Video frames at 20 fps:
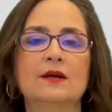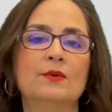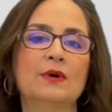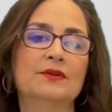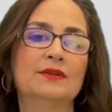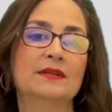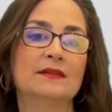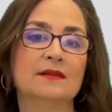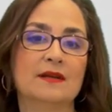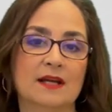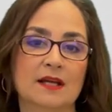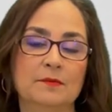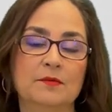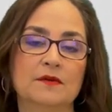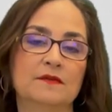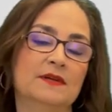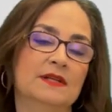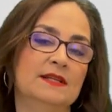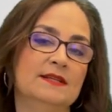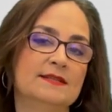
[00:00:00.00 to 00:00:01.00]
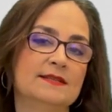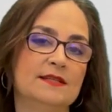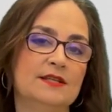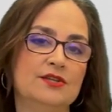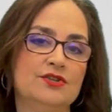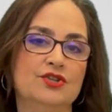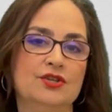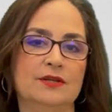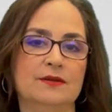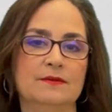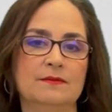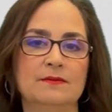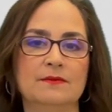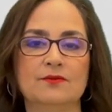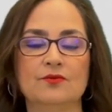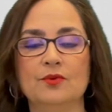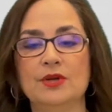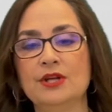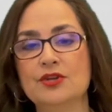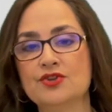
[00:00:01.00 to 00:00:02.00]
Well, the type of anesthesia,
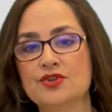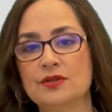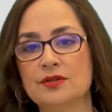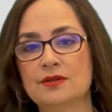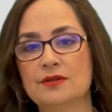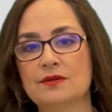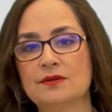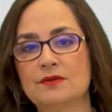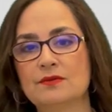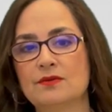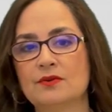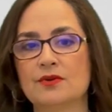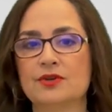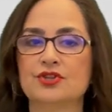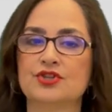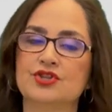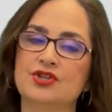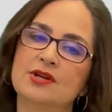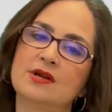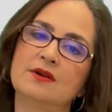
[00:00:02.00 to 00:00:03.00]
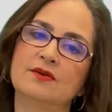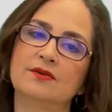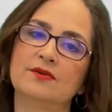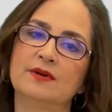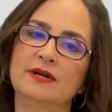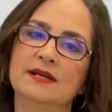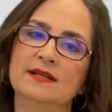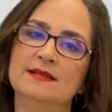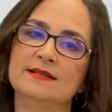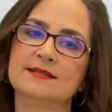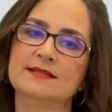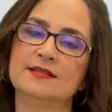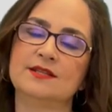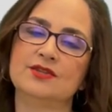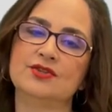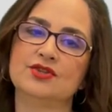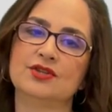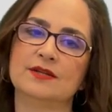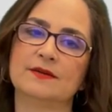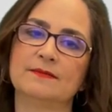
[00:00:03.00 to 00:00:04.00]
regional or general
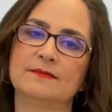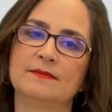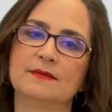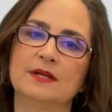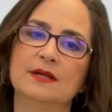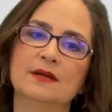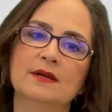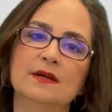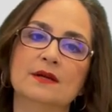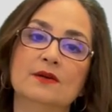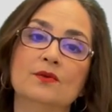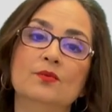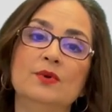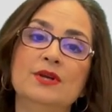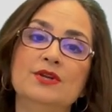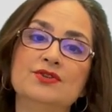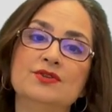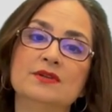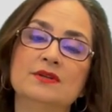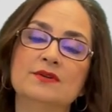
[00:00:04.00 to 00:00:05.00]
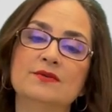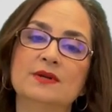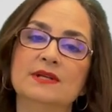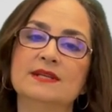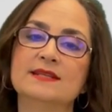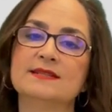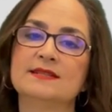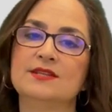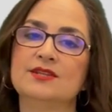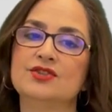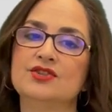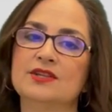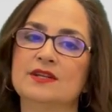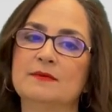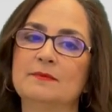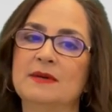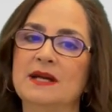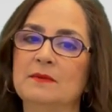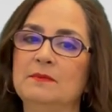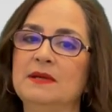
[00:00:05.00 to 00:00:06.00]
anesthesia. Regional
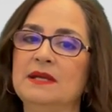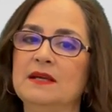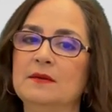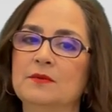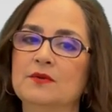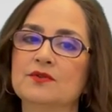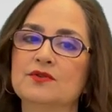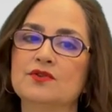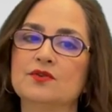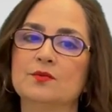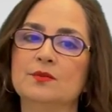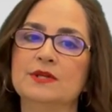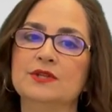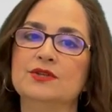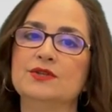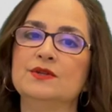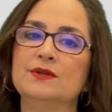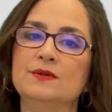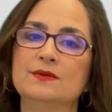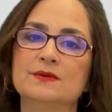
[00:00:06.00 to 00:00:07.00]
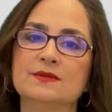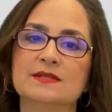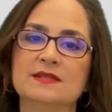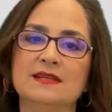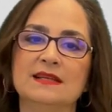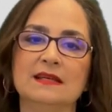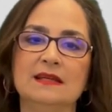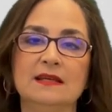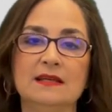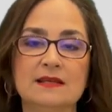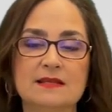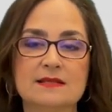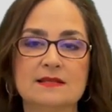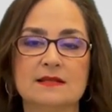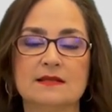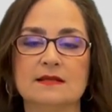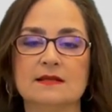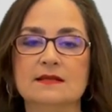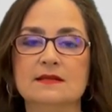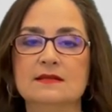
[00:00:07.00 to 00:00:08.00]
anesthesia might be able to reduce the
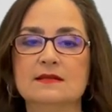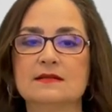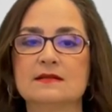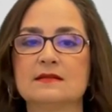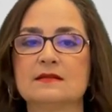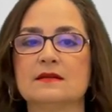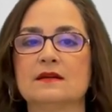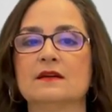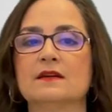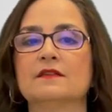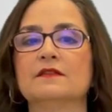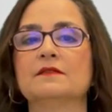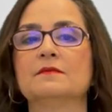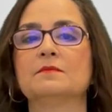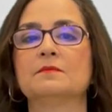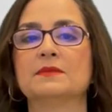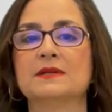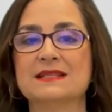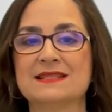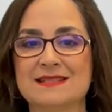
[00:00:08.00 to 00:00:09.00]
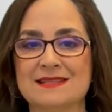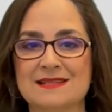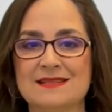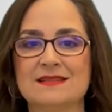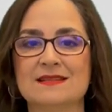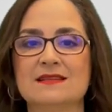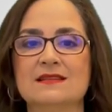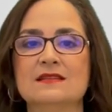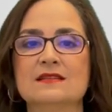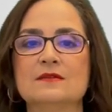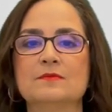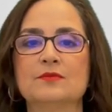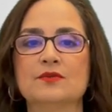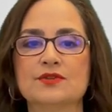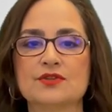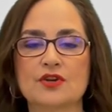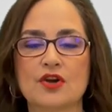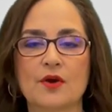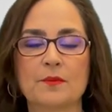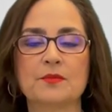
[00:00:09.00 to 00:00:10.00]
incidence of persistent
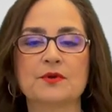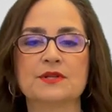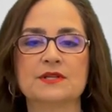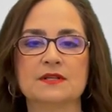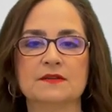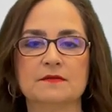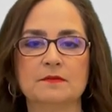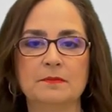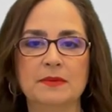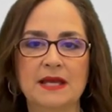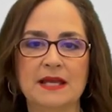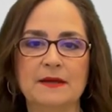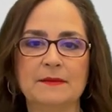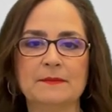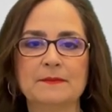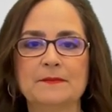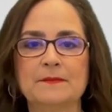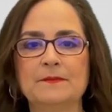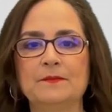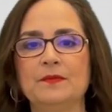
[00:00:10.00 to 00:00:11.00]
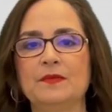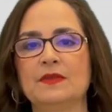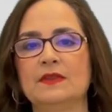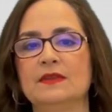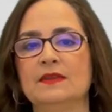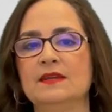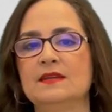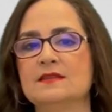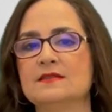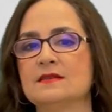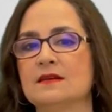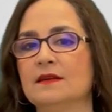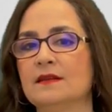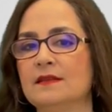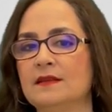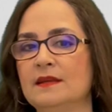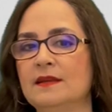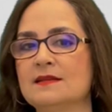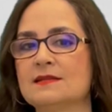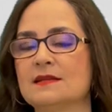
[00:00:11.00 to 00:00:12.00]
postoperative pain. These are
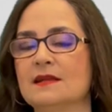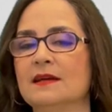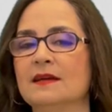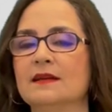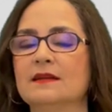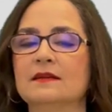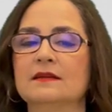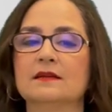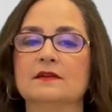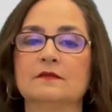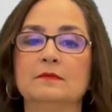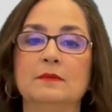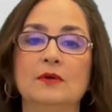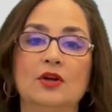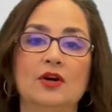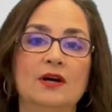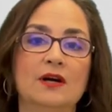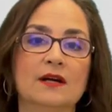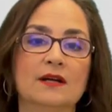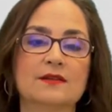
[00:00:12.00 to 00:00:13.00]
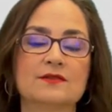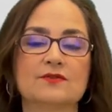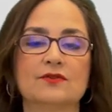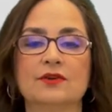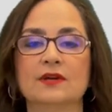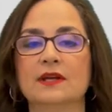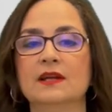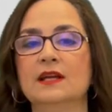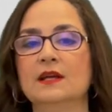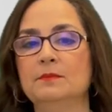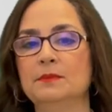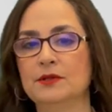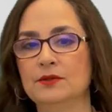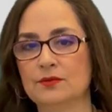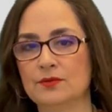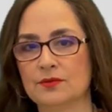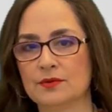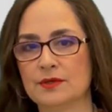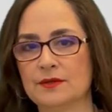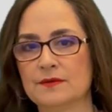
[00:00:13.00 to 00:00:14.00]
things like nerve blocks or
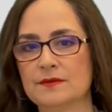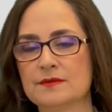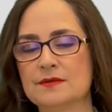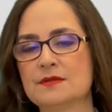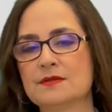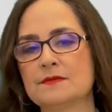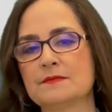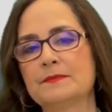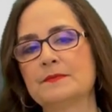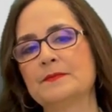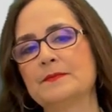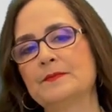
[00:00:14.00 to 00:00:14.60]
epidurals.